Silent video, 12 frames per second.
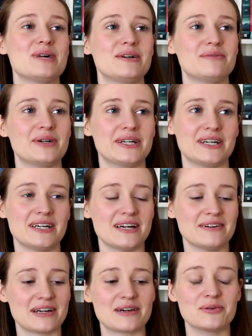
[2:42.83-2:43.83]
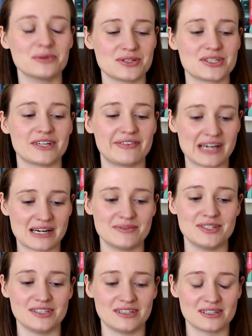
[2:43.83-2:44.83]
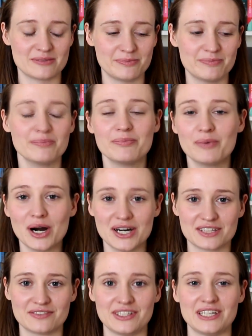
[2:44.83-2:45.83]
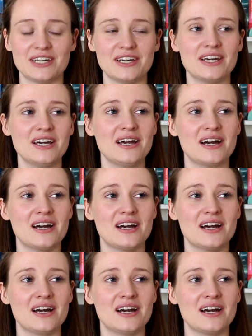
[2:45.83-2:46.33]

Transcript: but when I like all the stuff I am choosing that's worse for you,